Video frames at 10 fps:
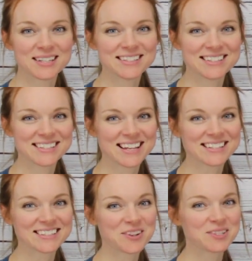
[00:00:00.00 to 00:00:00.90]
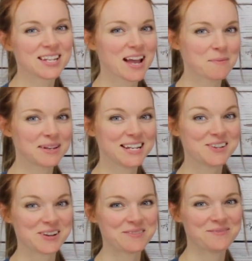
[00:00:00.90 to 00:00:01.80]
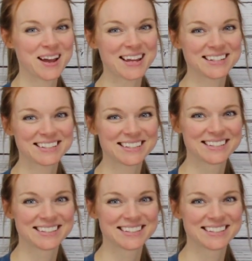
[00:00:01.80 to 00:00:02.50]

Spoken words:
sentences. Go see how many you can find.